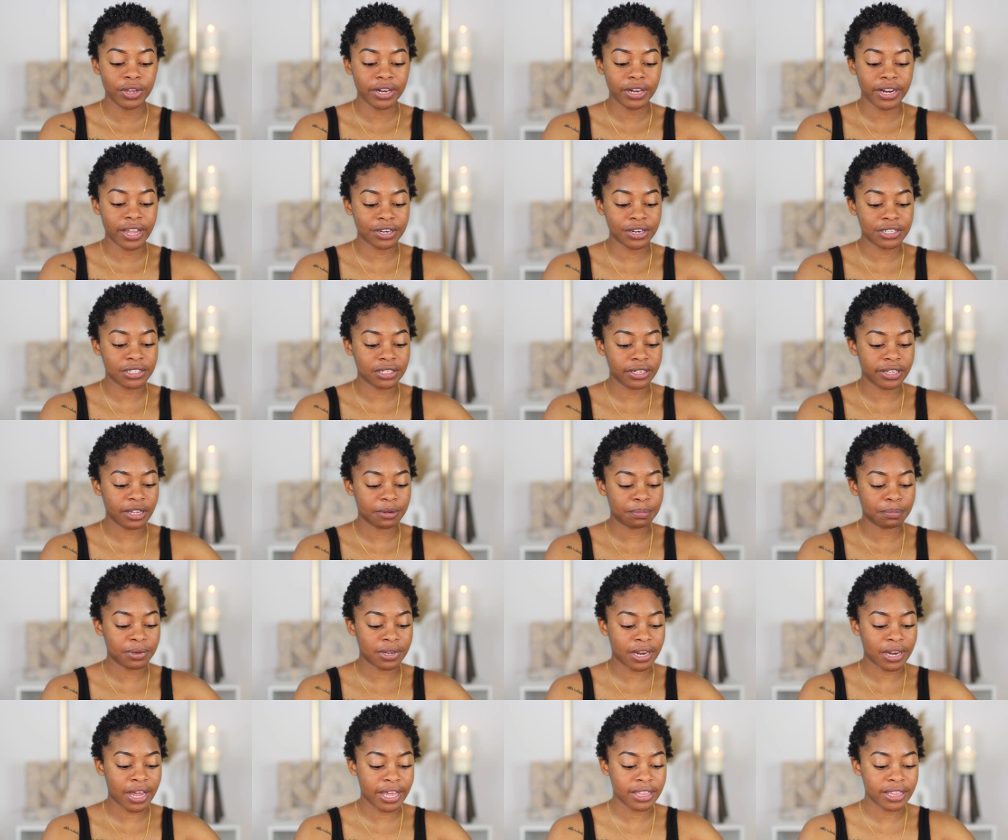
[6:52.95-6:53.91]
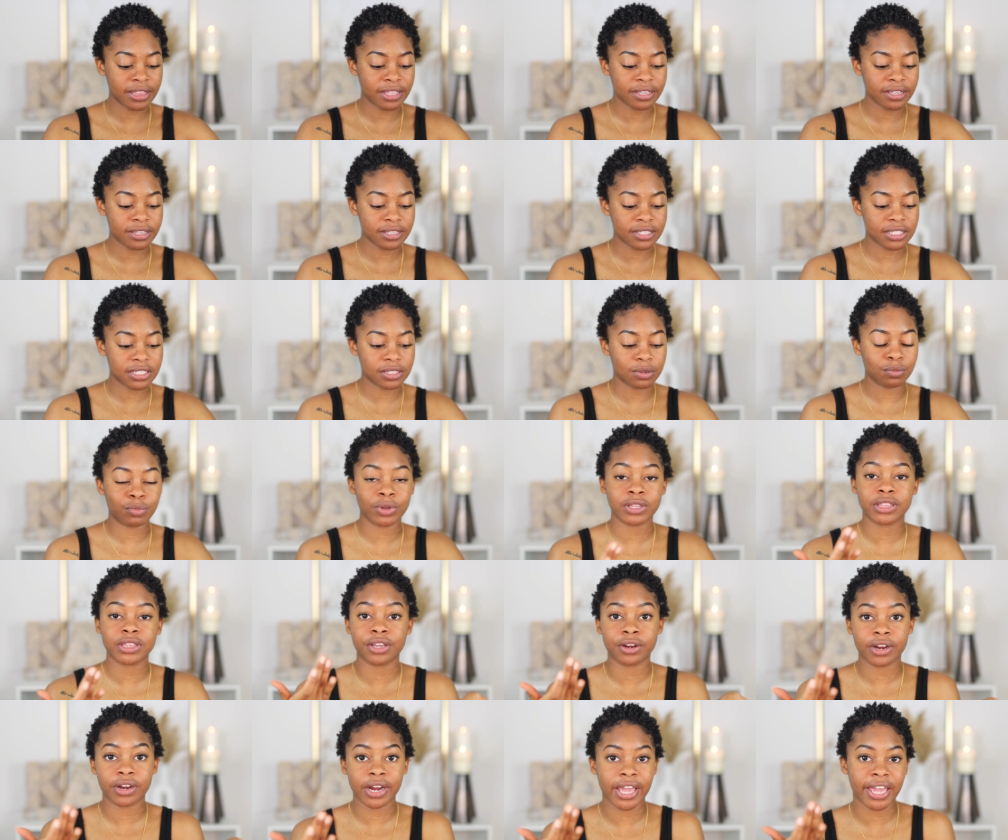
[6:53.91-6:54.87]
can actually apply this
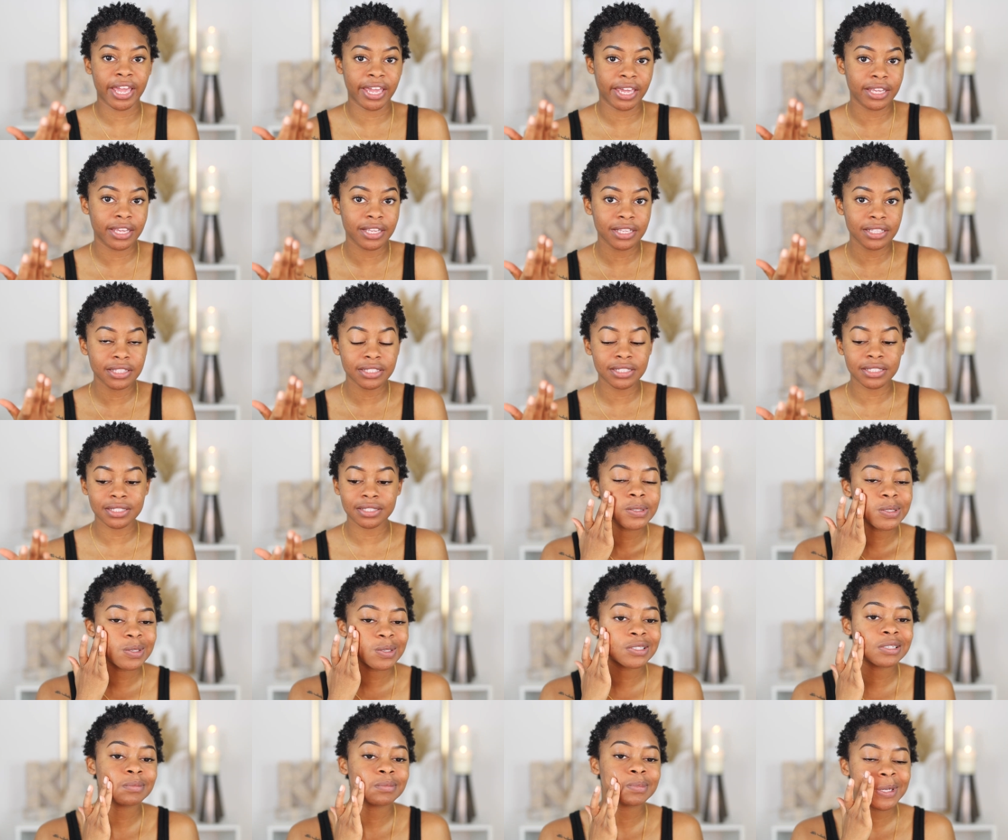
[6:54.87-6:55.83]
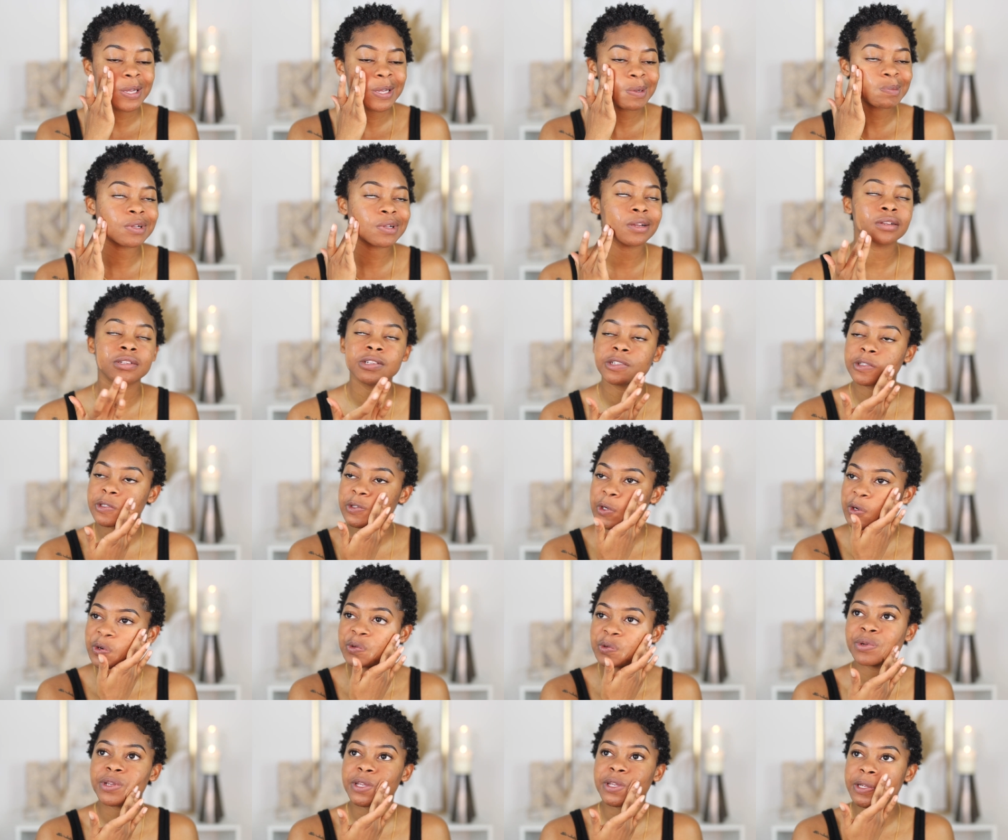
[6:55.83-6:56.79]
with your hands. So sometimes I'll just
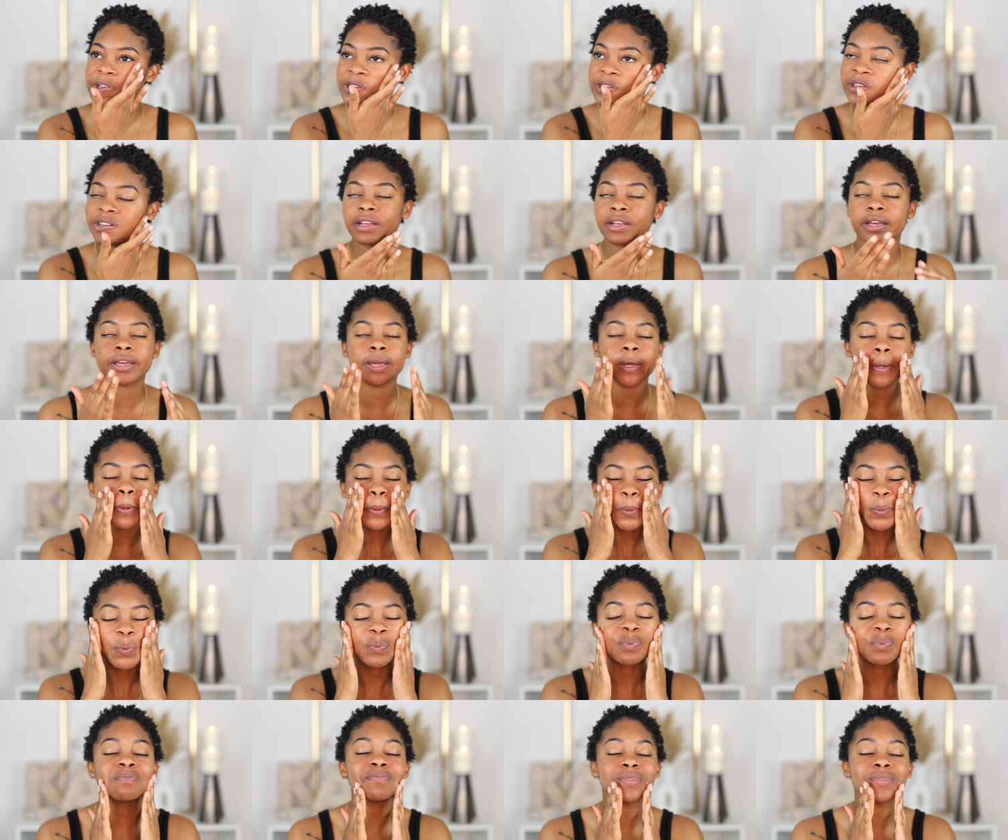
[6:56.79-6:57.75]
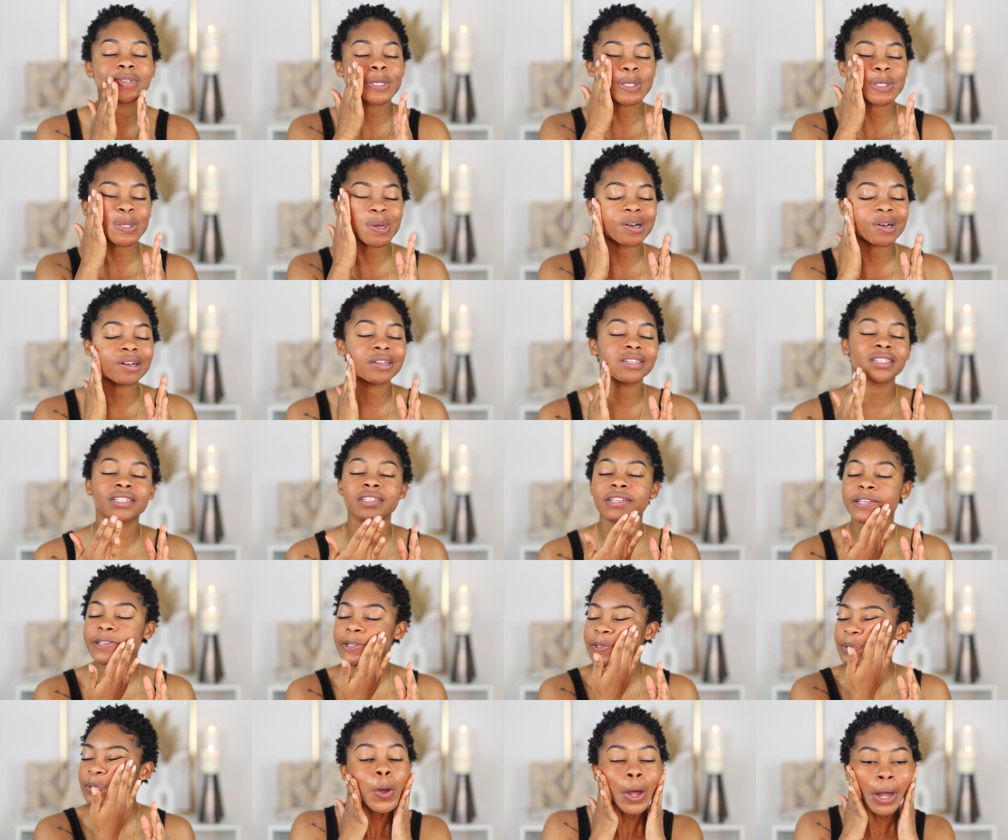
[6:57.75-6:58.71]
go in and like massage
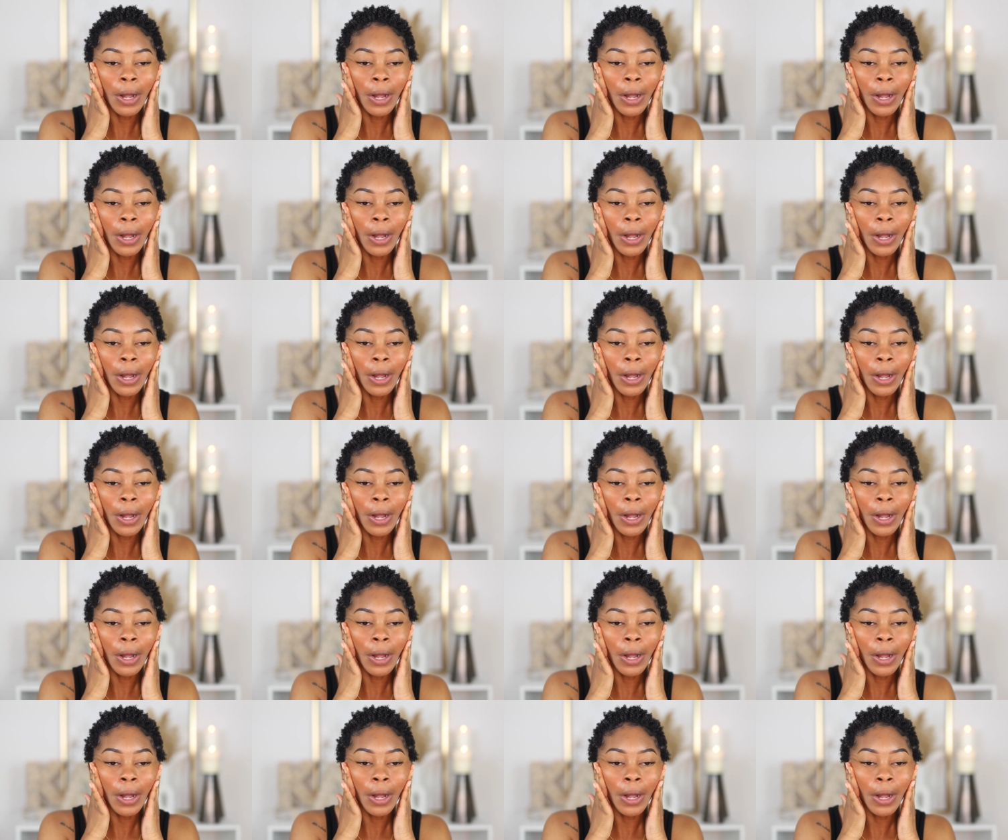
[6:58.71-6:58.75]
it.